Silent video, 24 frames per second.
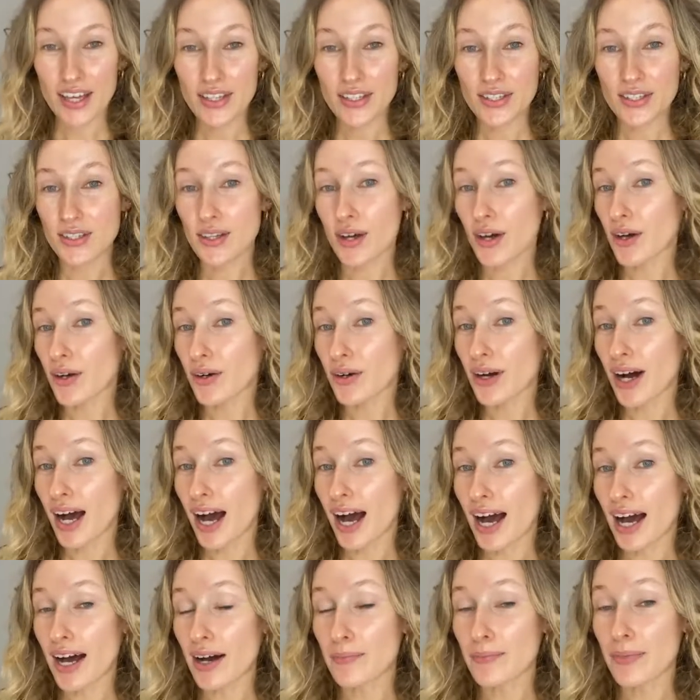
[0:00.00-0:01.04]
So
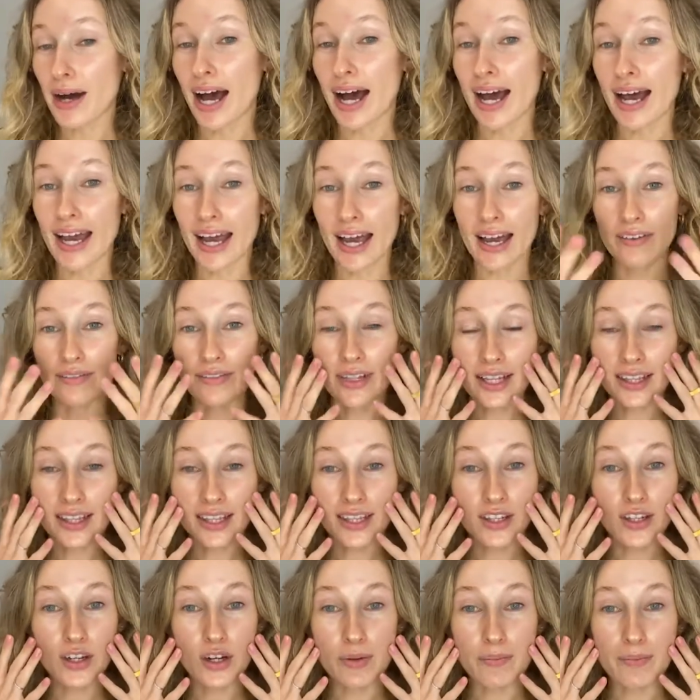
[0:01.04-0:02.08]
I have
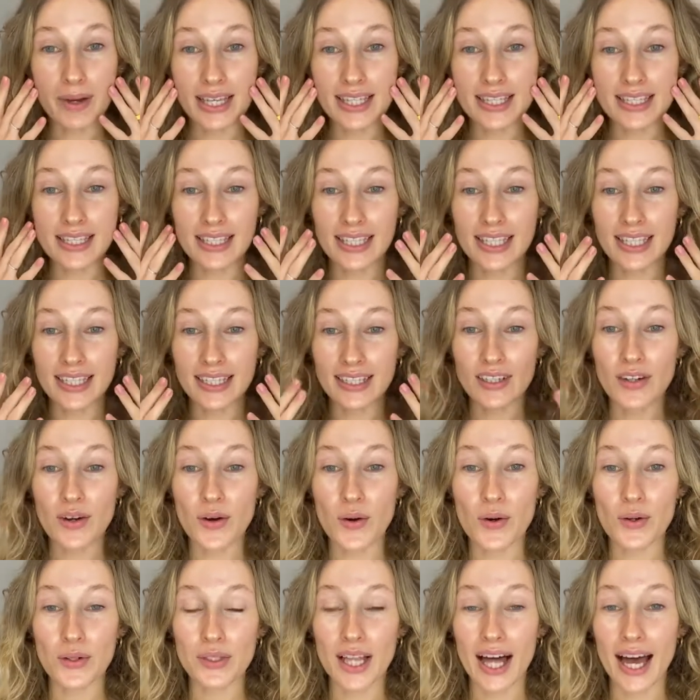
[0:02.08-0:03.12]
nothing on my skin.
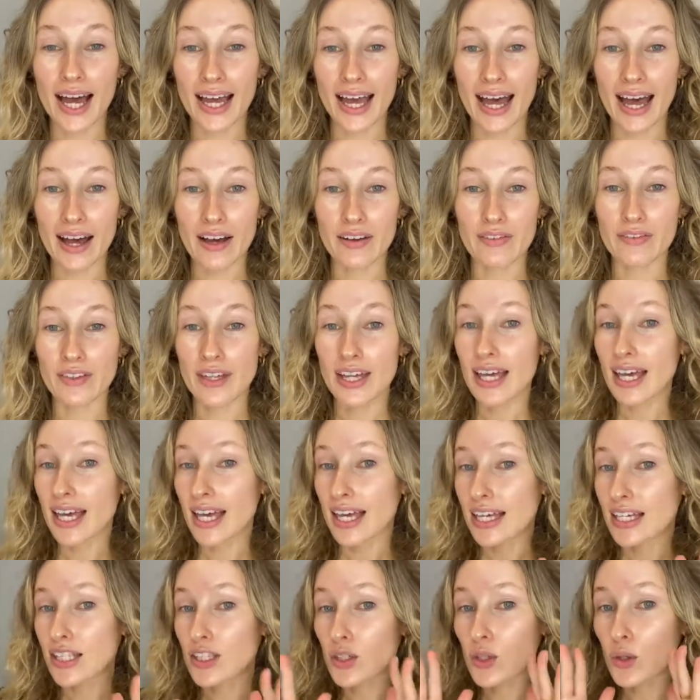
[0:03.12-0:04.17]
All I have,
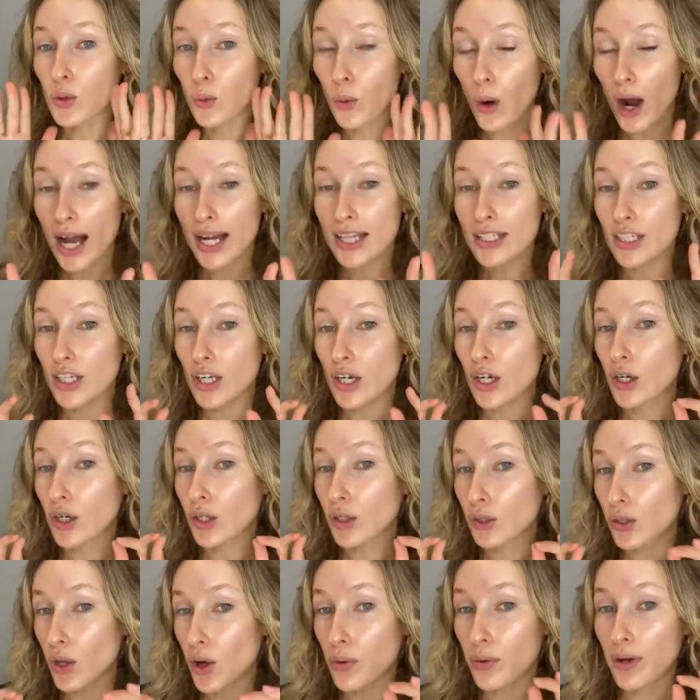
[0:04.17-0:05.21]
it's quite
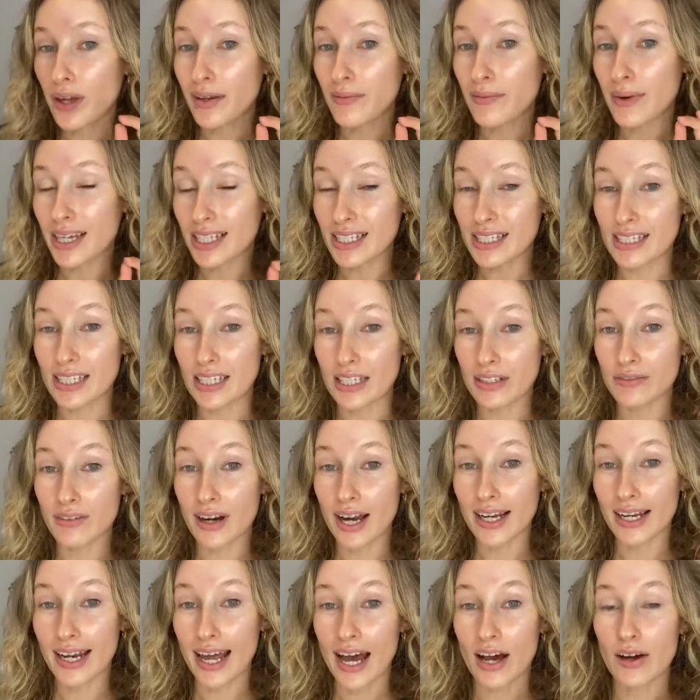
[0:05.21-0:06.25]
glowy, my skin
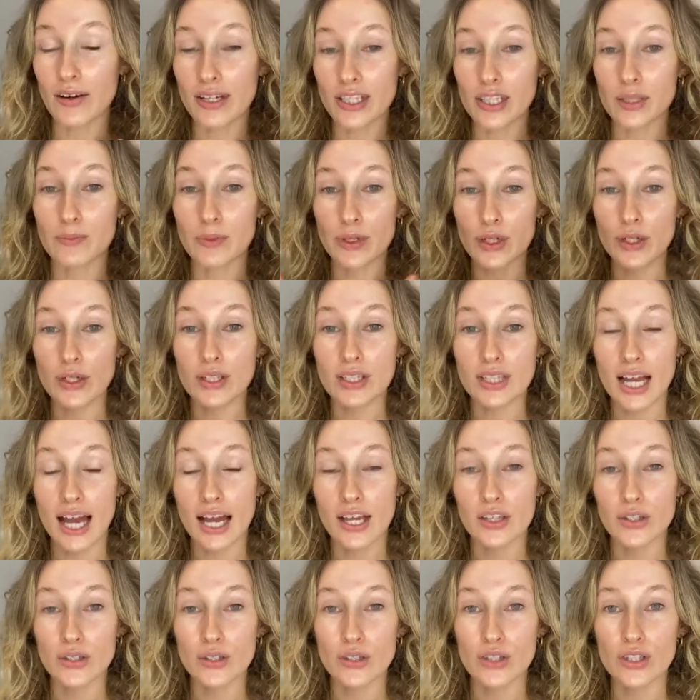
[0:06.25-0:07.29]
right now. It's because
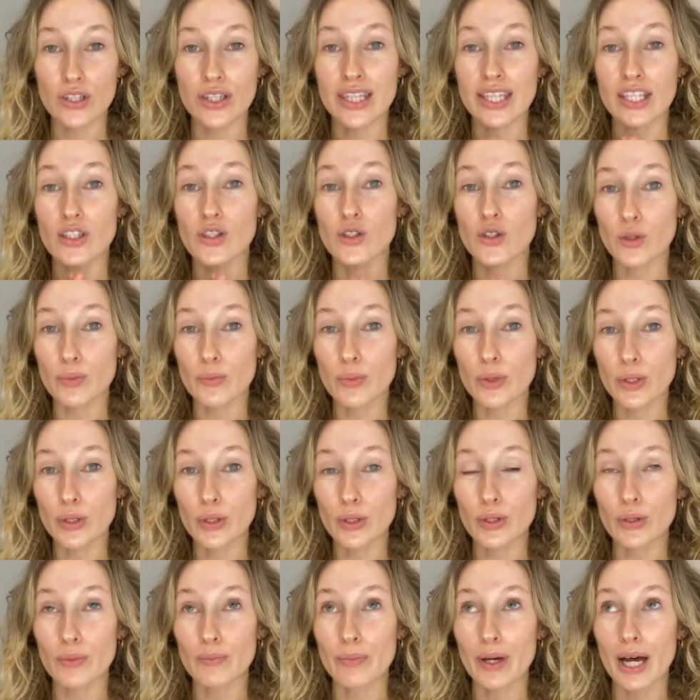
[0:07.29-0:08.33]
I used the
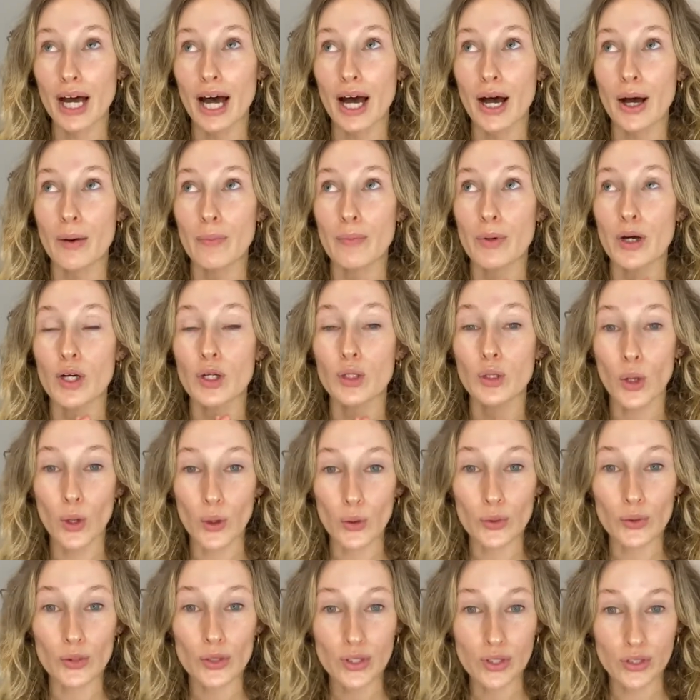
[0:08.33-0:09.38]
Supergoop
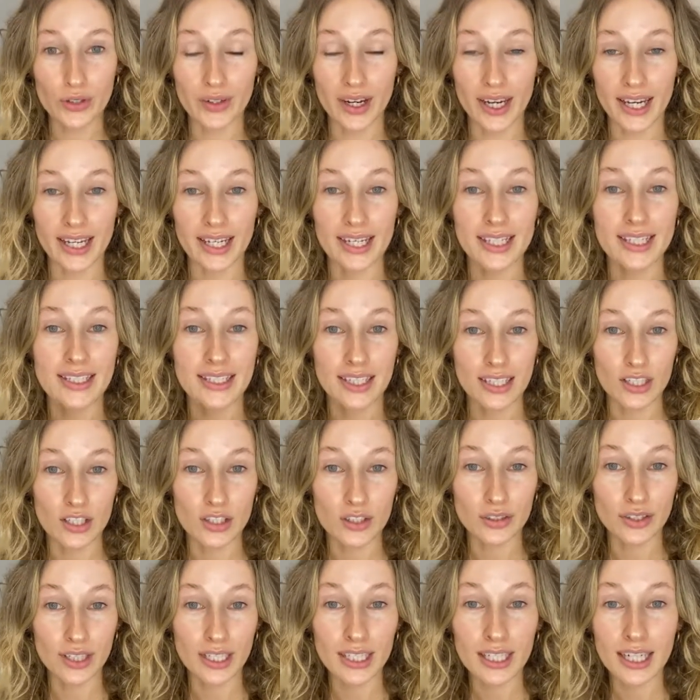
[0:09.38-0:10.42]
Glow Screen
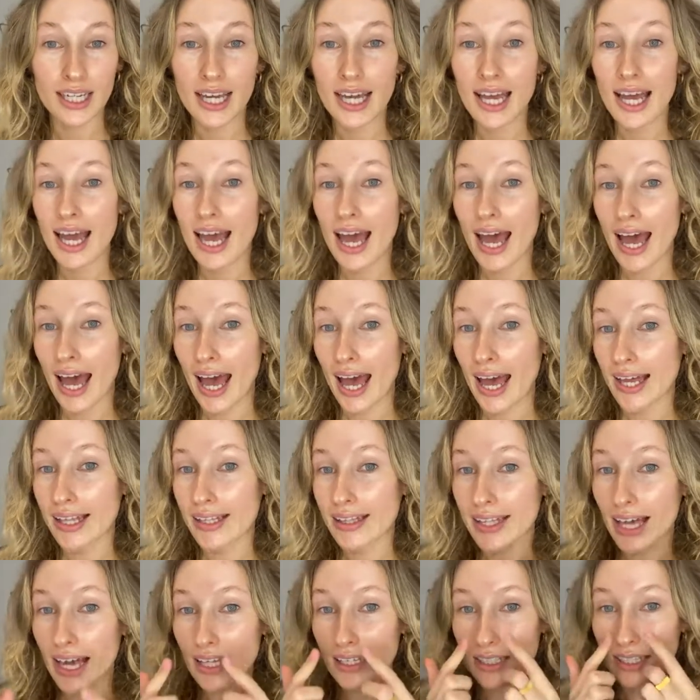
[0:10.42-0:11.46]
sunscreen,
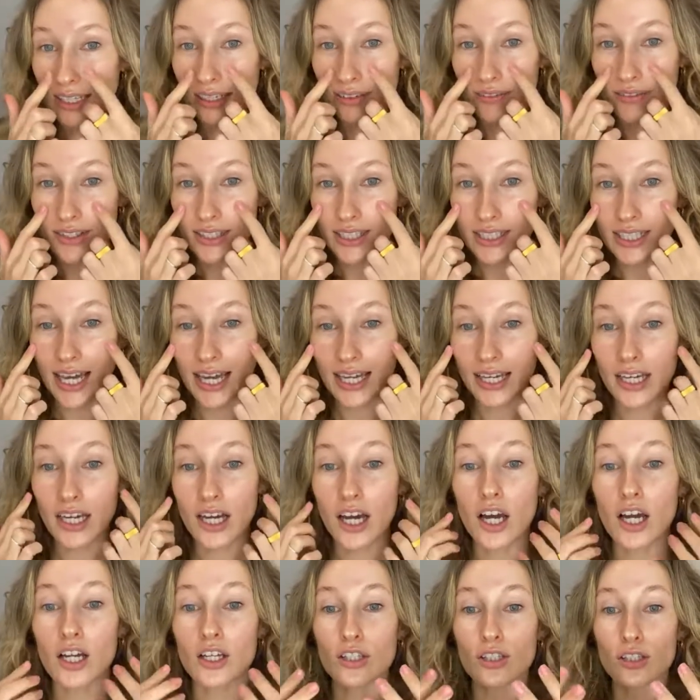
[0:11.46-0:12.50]
and that leaves like
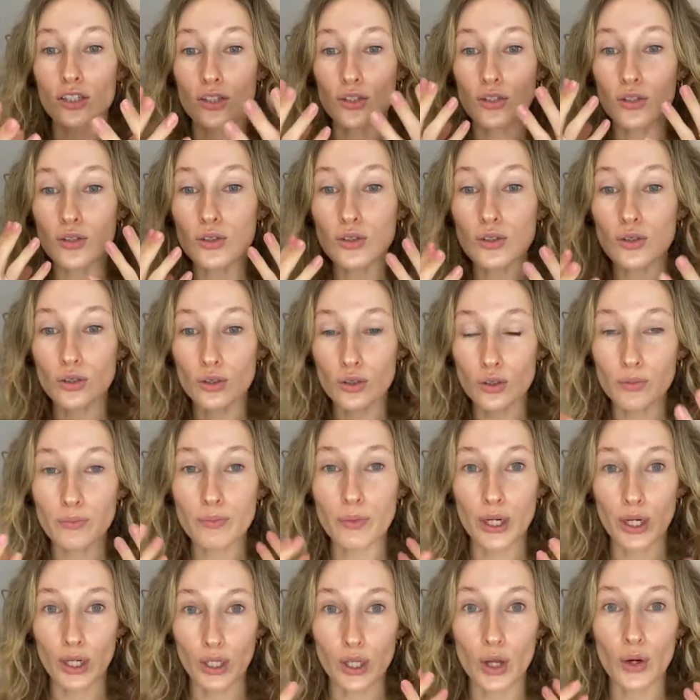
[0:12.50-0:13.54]
a
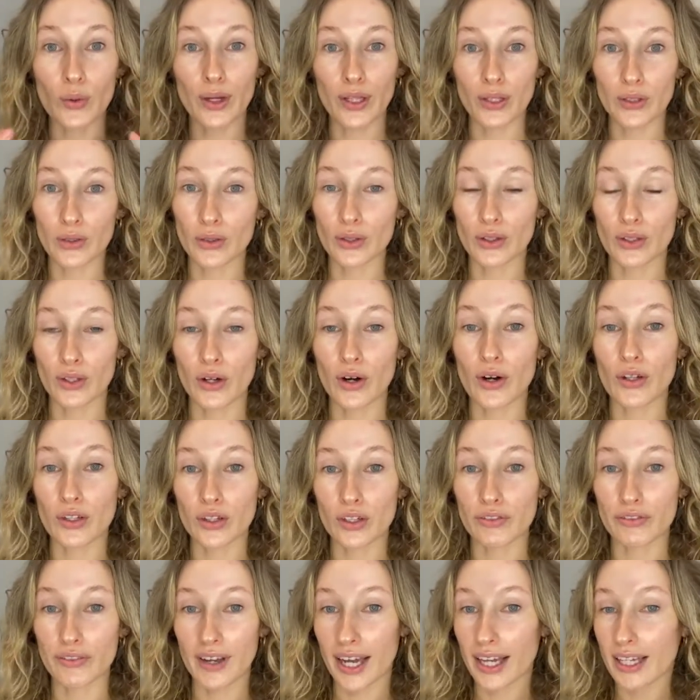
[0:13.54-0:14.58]
super glowy look on
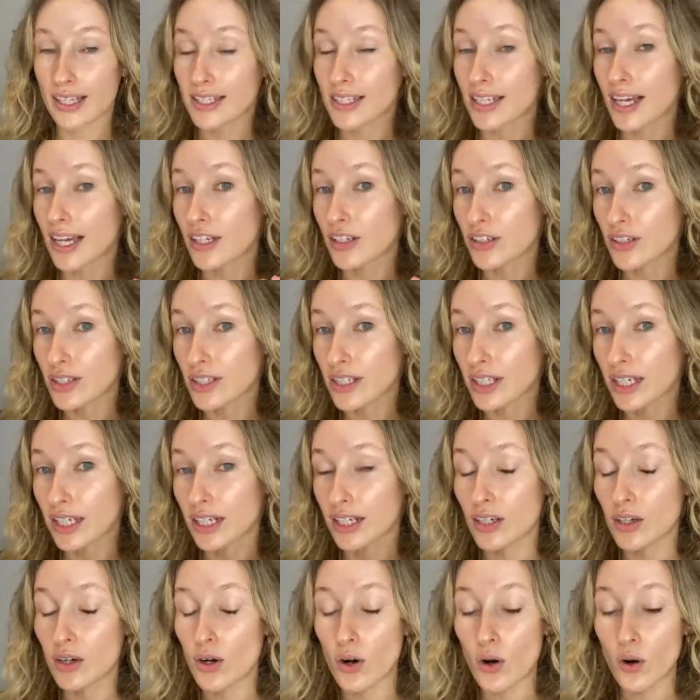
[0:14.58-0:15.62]
your face and your
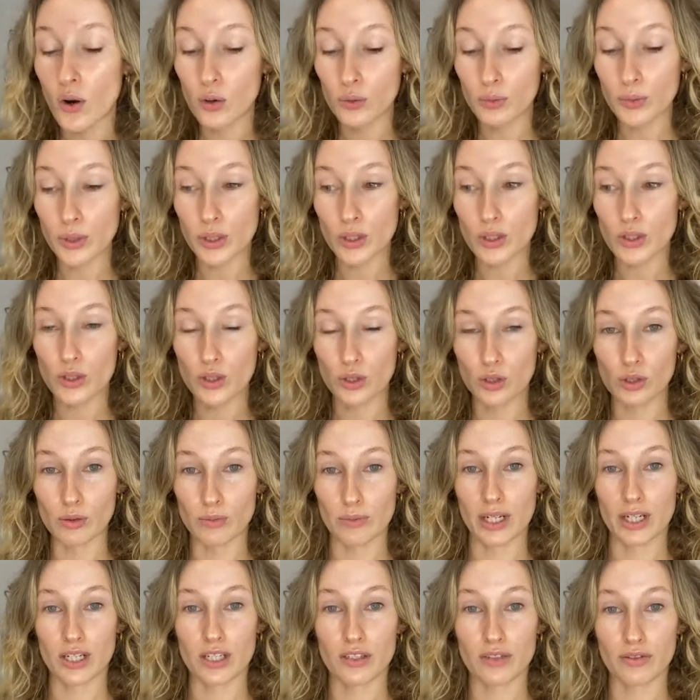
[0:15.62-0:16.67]
skin. Almost too
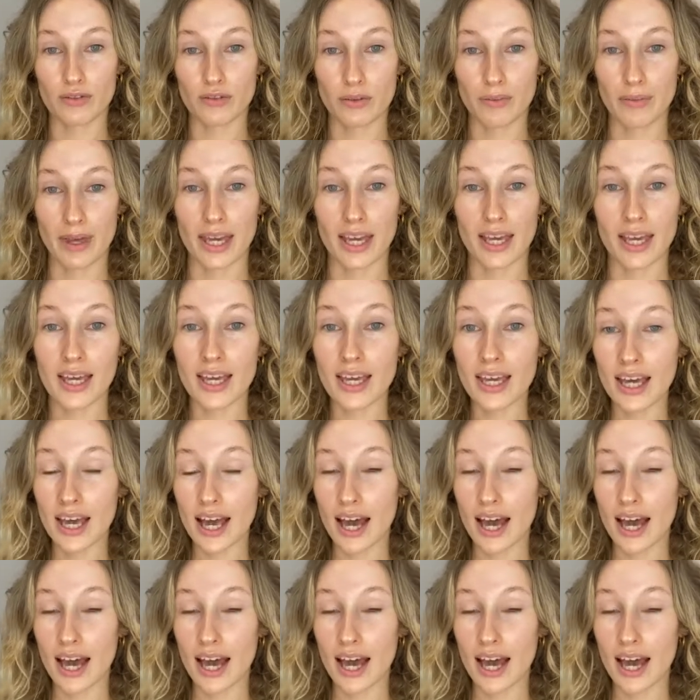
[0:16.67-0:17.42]
much for me.